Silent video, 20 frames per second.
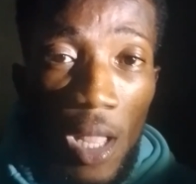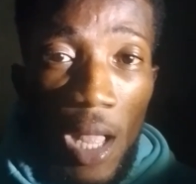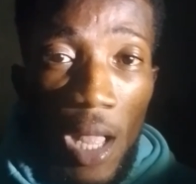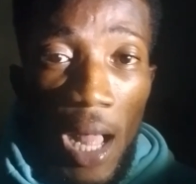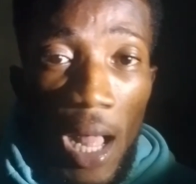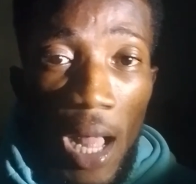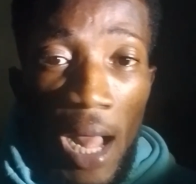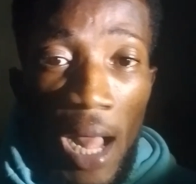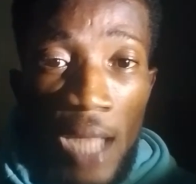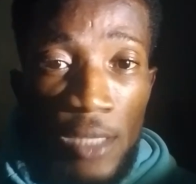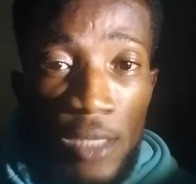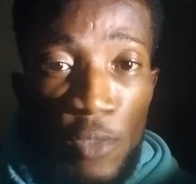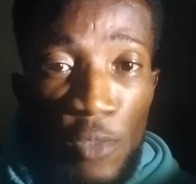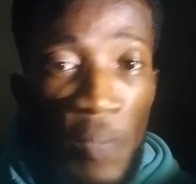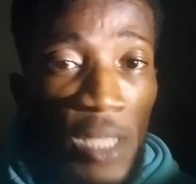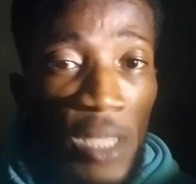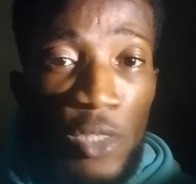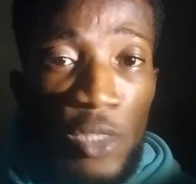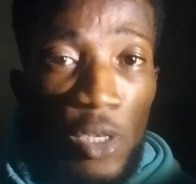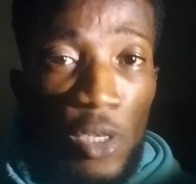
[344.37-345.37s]
and you
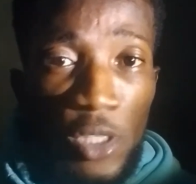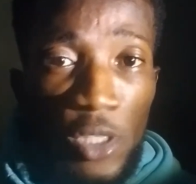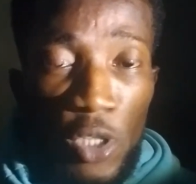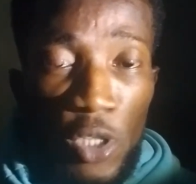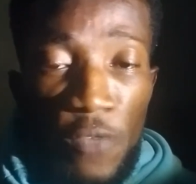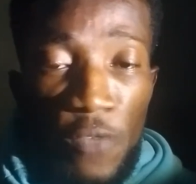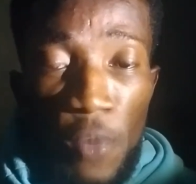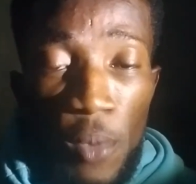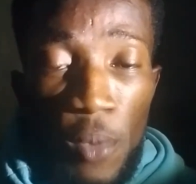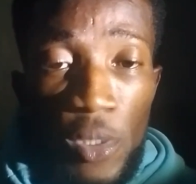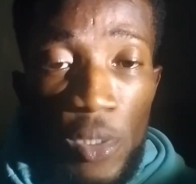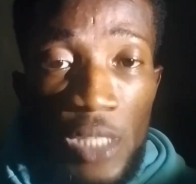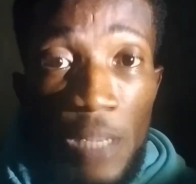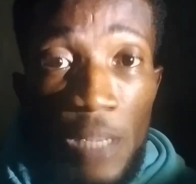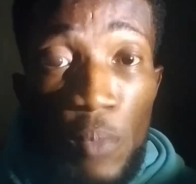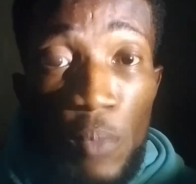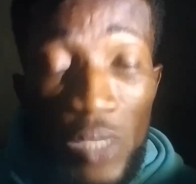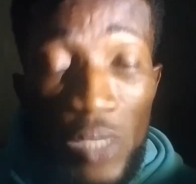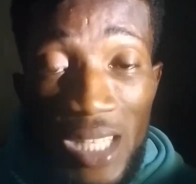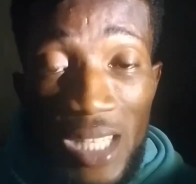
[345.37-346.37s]
make just short form content
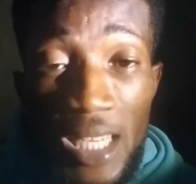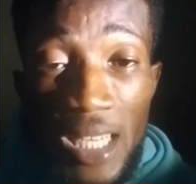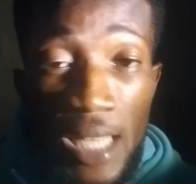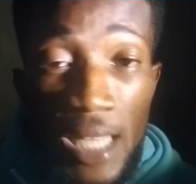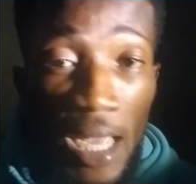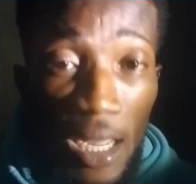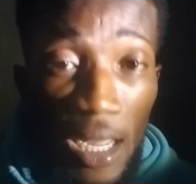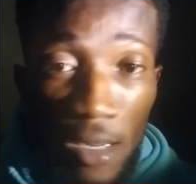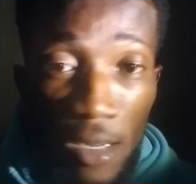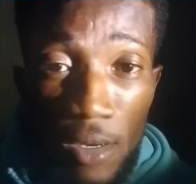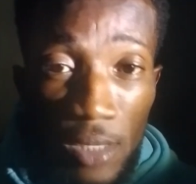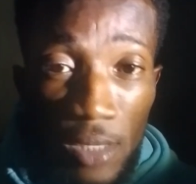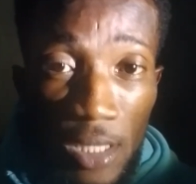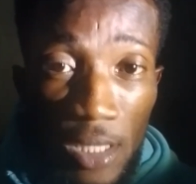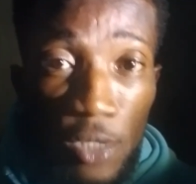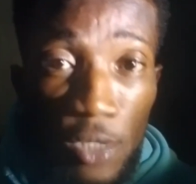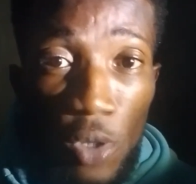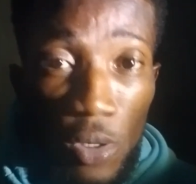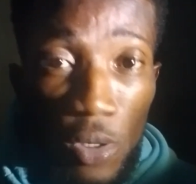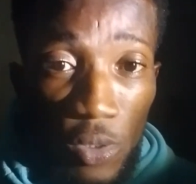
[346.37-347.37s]
mostly there on
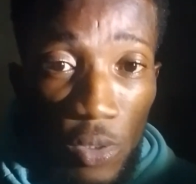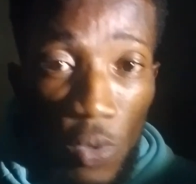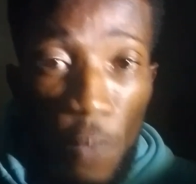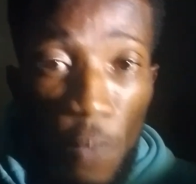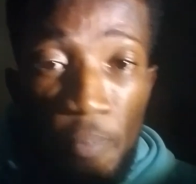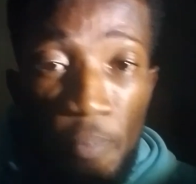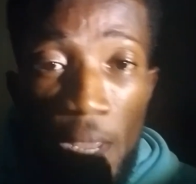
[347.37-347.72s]
TikTok. So